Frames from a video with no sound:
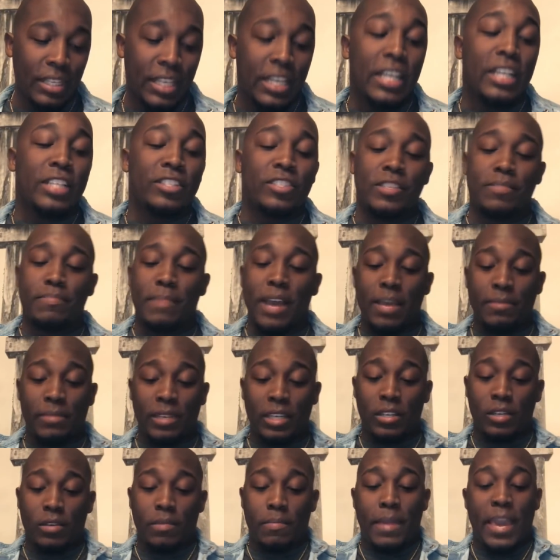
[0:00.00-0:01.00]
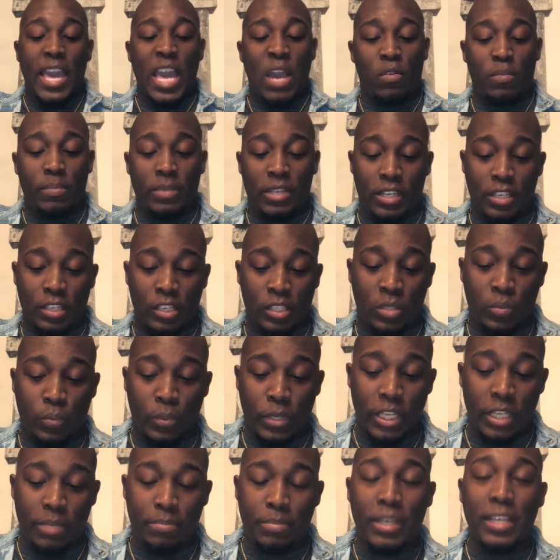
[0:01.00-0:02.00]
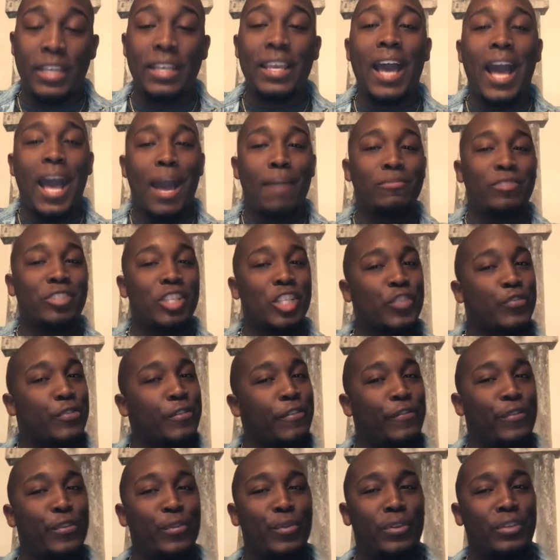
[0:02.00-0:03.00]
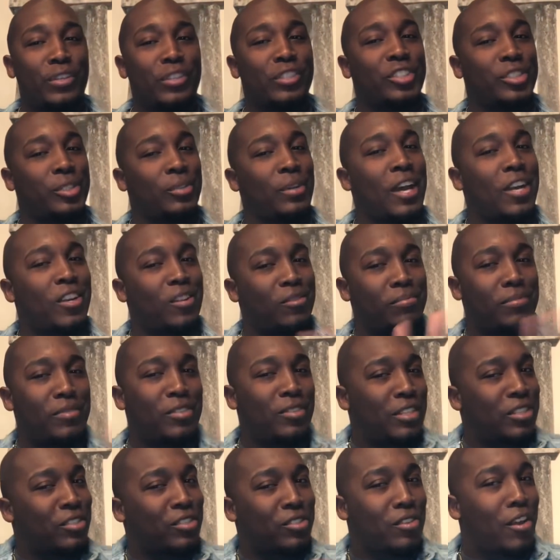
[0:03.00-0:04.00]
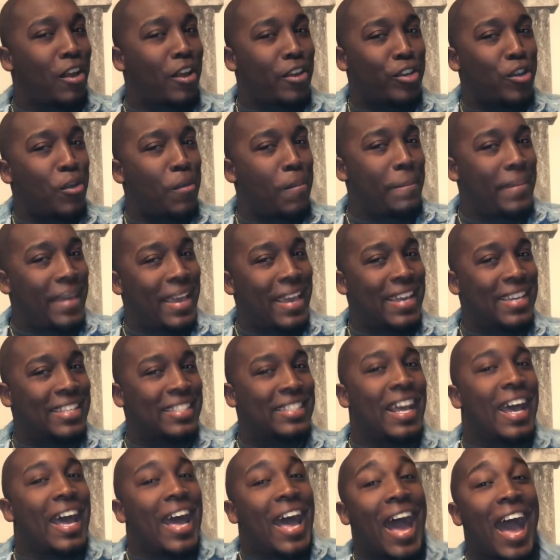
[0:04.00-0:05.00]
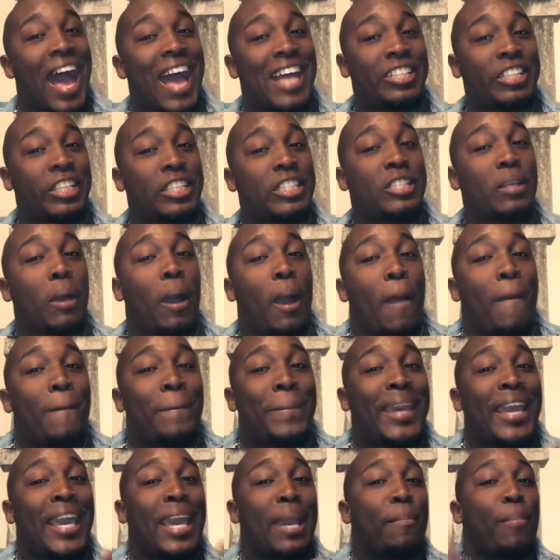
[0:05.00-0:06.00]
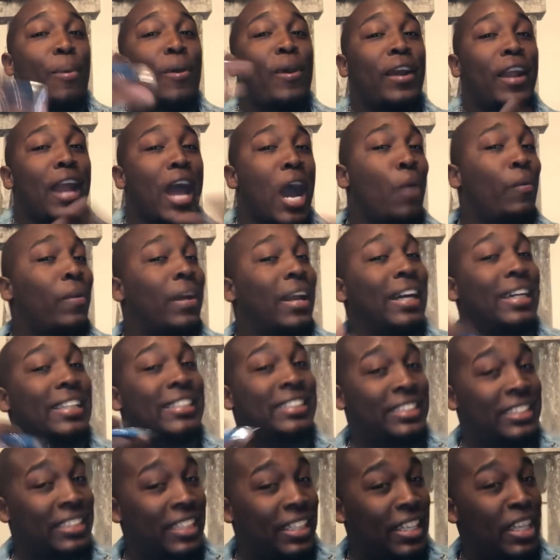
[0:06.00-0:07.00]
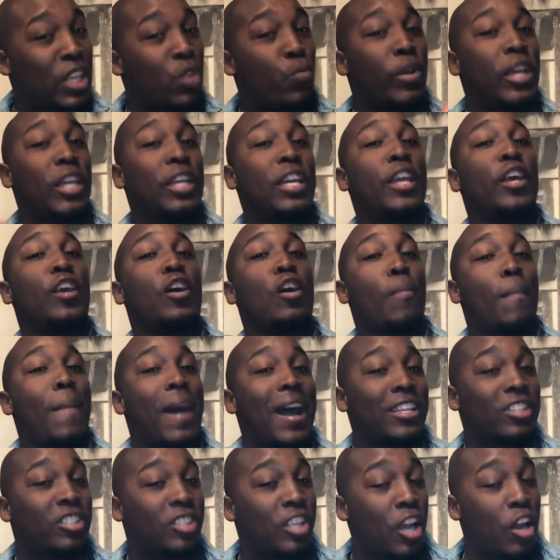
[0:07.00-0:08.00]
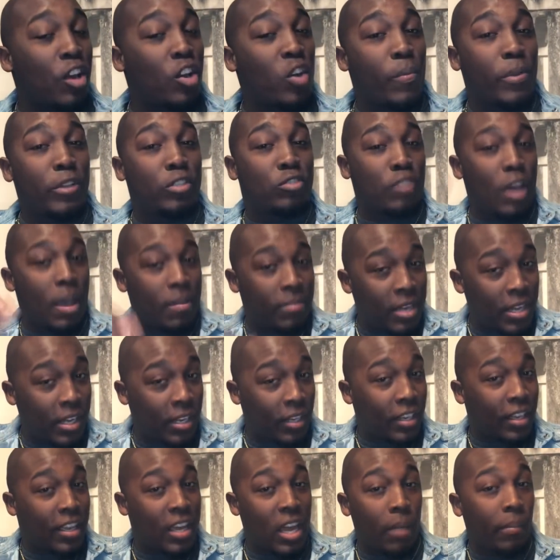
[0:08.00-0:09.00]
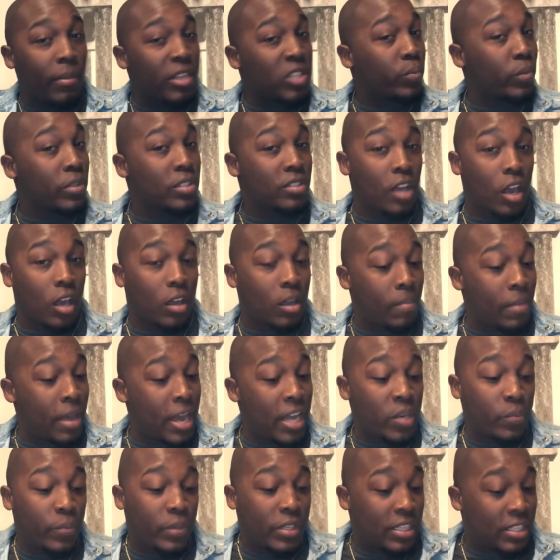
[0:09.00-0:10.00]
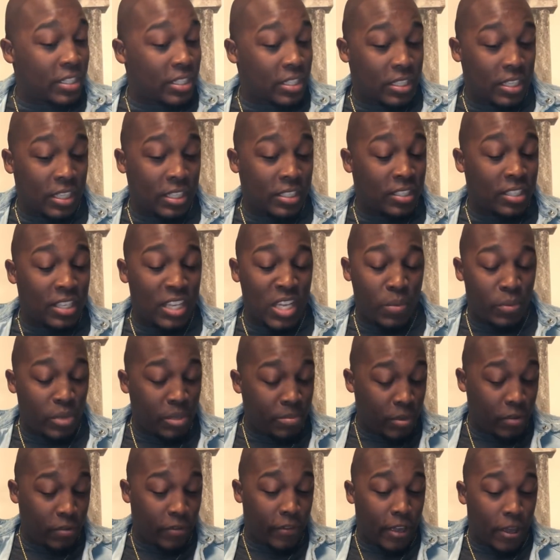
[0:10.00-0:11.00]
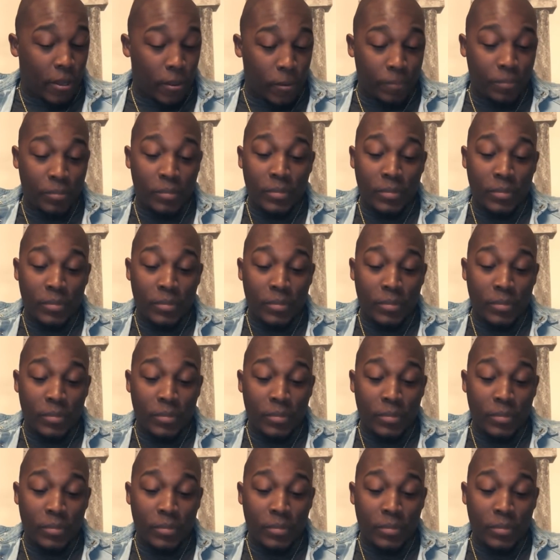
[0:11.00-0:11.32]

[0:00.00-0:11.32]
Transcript: She might be a little mad with me this week, but I'm just reviewing the show. I don't want to start no mess. I just pinpoint out what I see. We here on my channel, we drop down in the comments, we talk about it, we discuss it, and we move on.